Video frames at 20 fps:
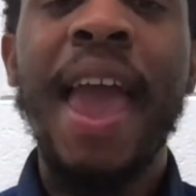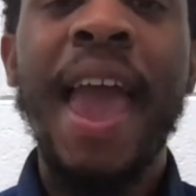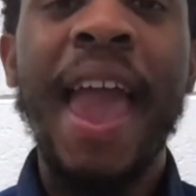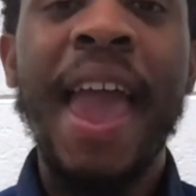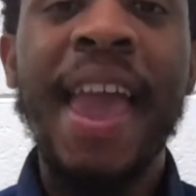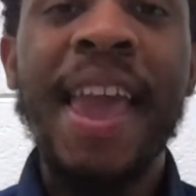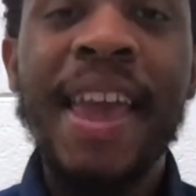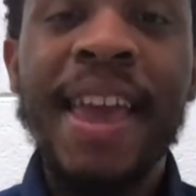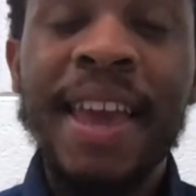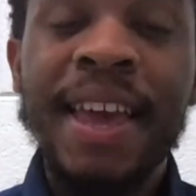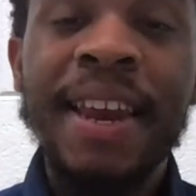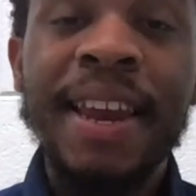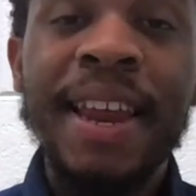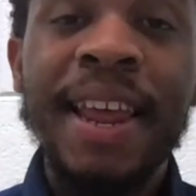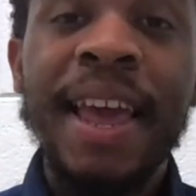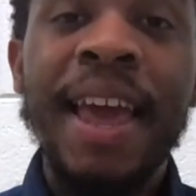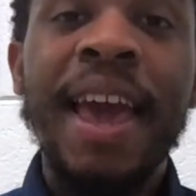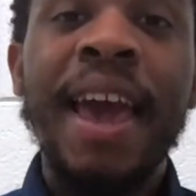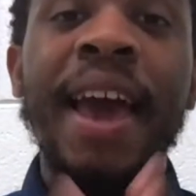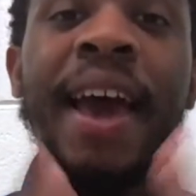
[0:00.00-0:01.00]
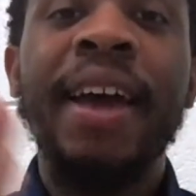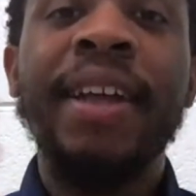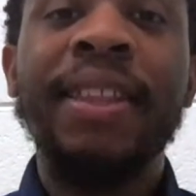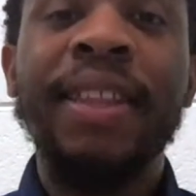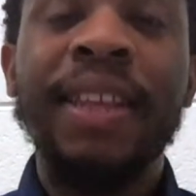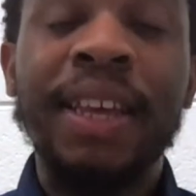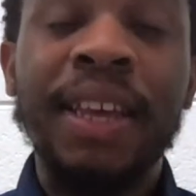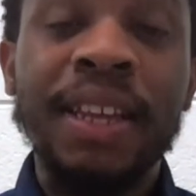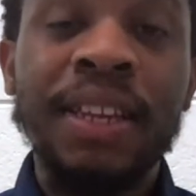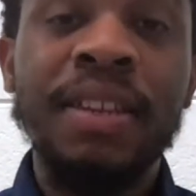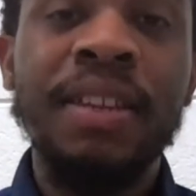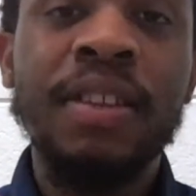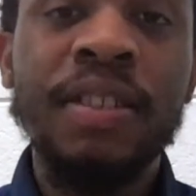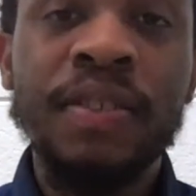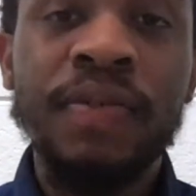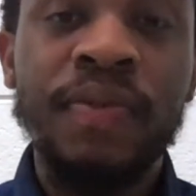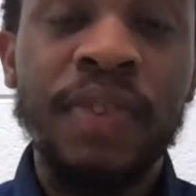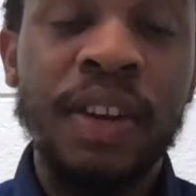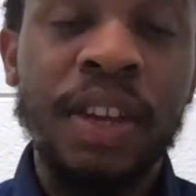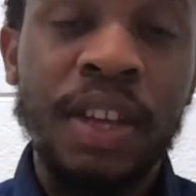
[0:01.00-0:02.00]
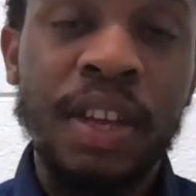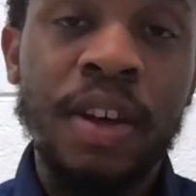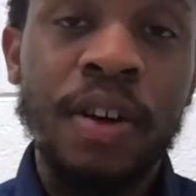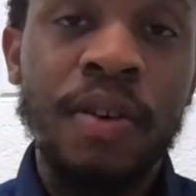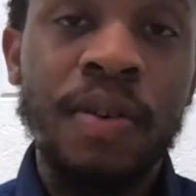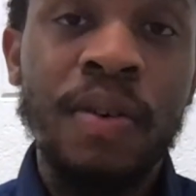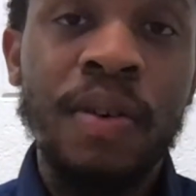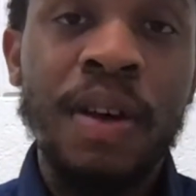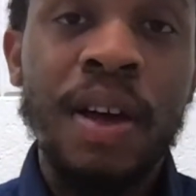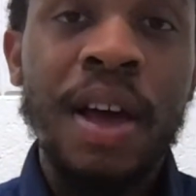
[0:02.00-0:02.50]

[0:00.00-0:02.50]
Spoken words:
And at the end of this video,